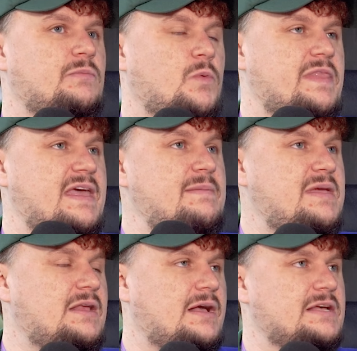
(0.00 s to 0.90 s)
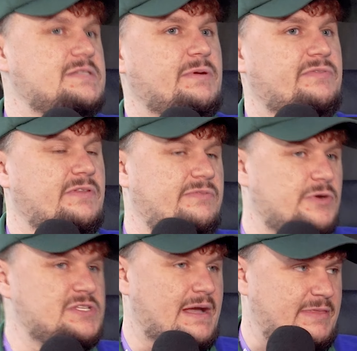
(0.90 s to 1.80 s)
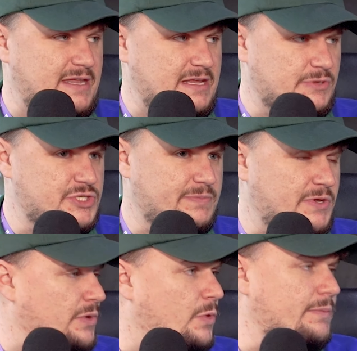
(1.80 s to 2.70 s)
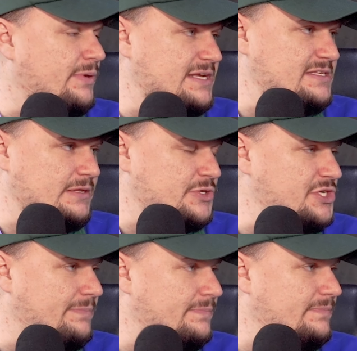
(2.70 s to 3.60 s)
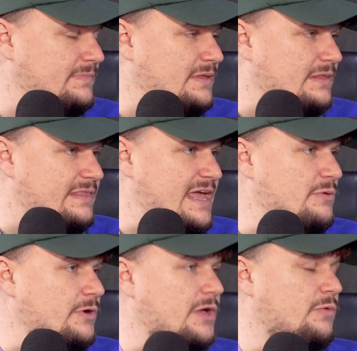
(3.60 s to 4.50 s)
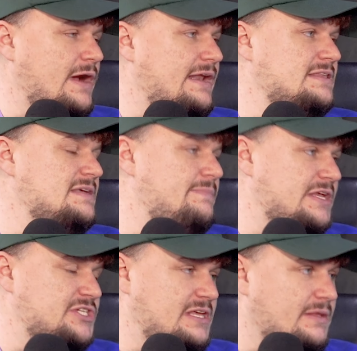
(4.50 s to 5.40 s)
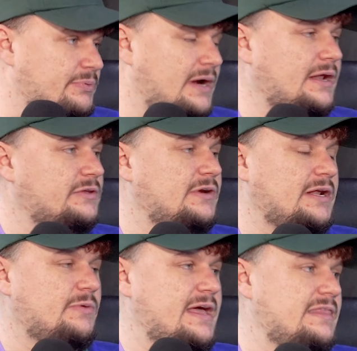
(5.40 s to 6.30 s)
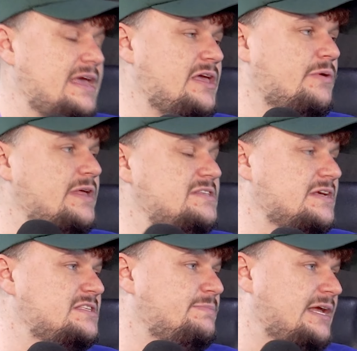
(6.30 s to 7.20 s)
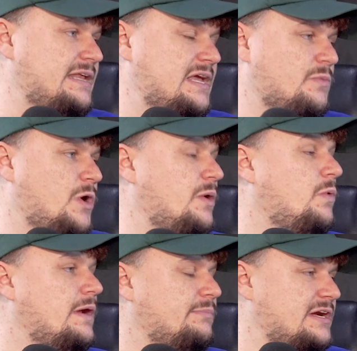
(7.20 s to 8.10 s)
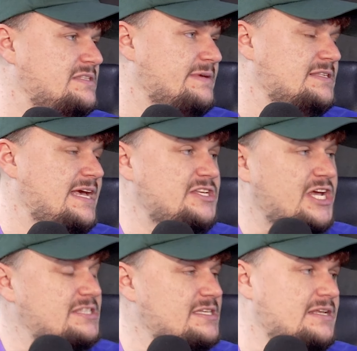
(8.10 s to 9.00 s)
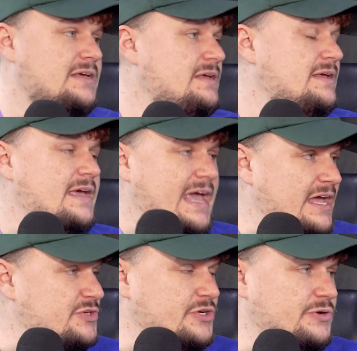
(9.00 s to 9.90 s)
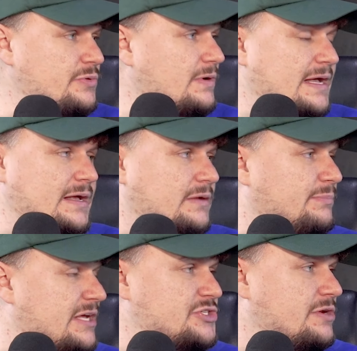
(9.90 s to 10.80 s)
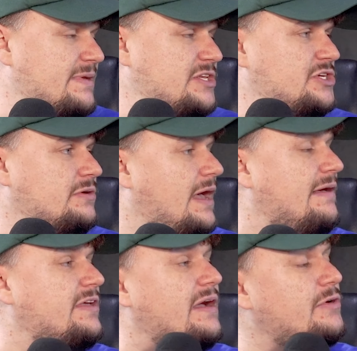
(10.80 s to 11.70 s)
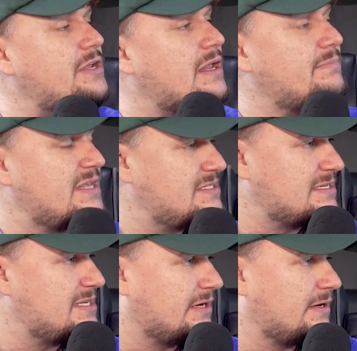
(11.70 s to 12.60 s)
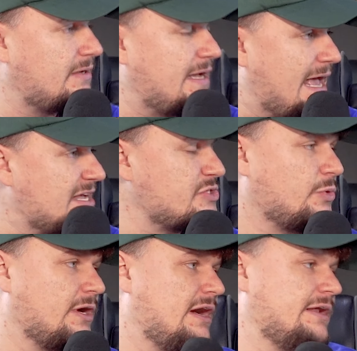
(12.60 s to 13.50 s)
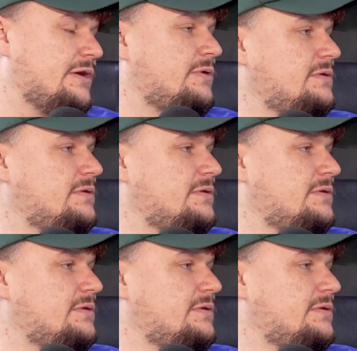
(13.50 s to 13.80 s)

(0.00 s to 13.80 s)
When they meet a customer for the first time at that dealership, they're a one price dealership. Mm-hmm. They don't go right into pitching the product right away. They go into explaining what one price means. Hey, Jason, Andrew, uh, pleasure to meet the you. Have experience. you ever done business here at Astorg Auto?